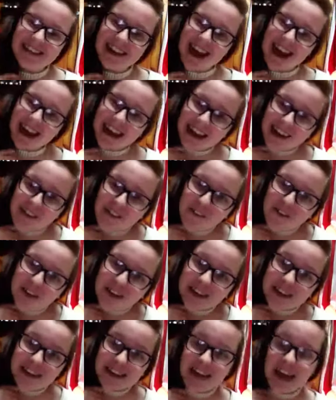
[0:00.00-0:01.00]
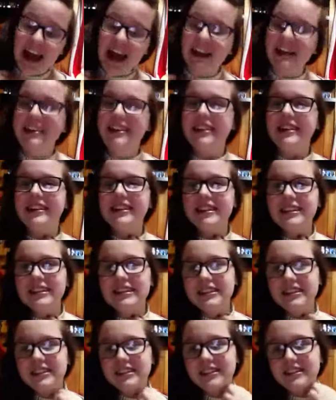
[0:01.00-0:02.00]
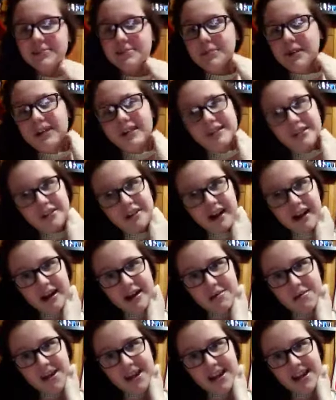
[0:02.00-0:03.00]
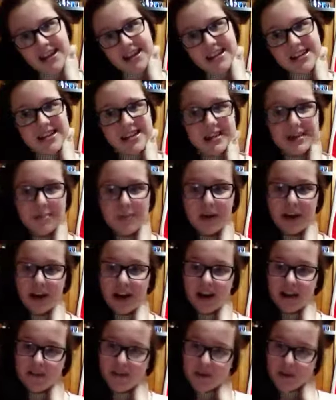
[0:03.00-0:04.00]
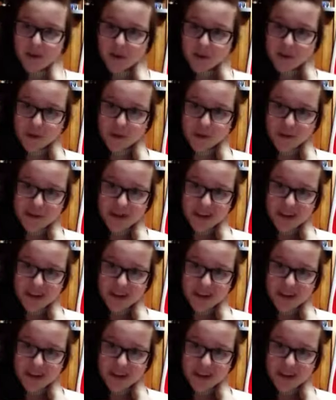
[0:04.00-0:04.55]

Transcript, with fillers: I loved it and please don't hate me but I feel